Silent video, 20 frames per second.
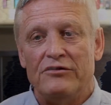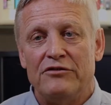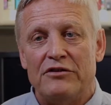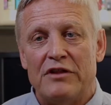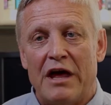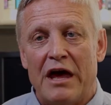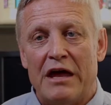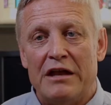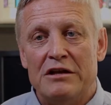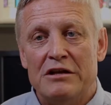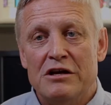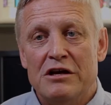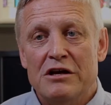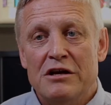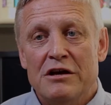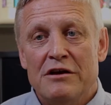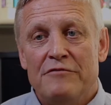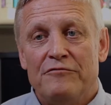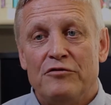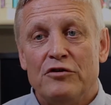years of
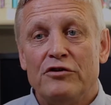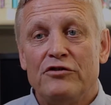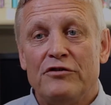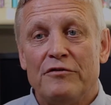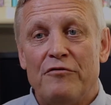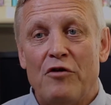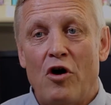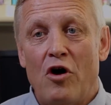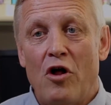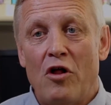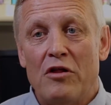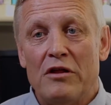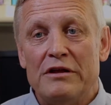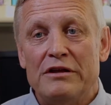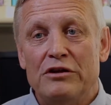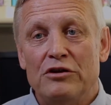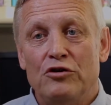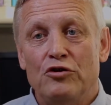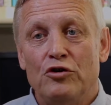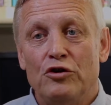experience
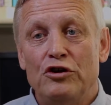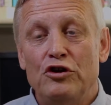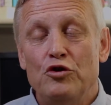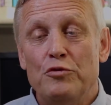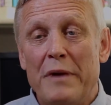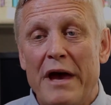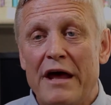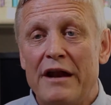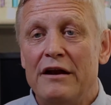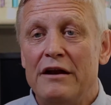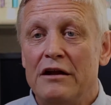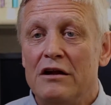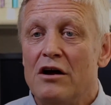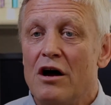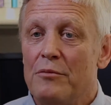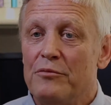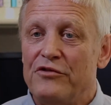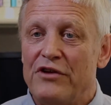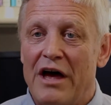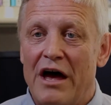behind
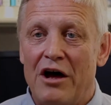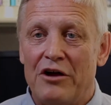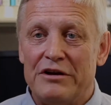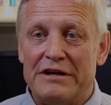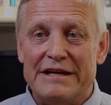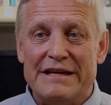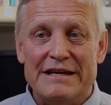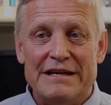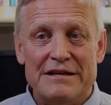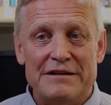creating